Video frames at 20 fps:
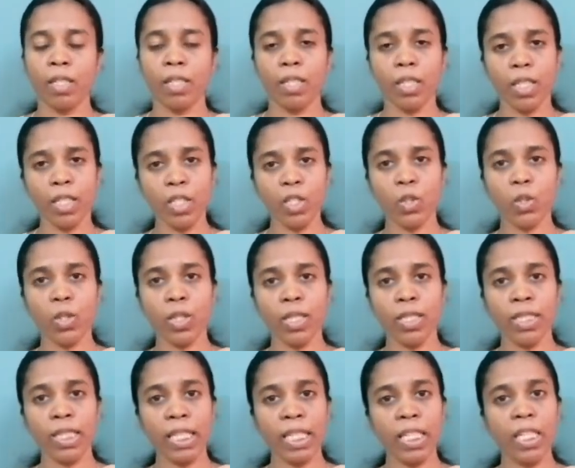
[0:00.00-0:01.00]
That is known as
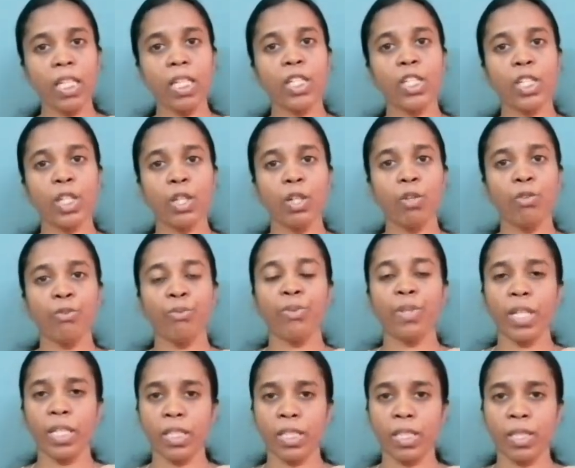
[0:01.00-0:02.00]
inertia of
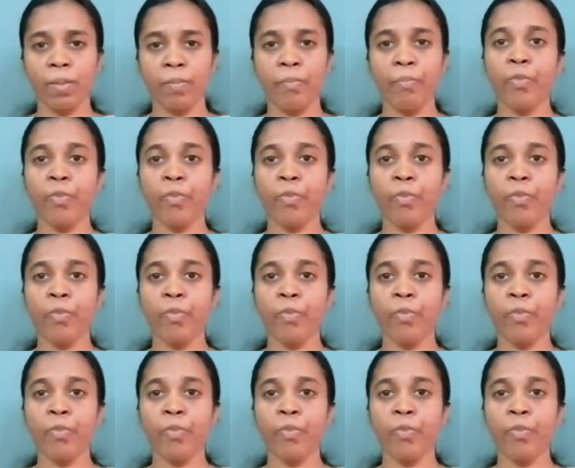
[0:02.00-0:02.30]
rest.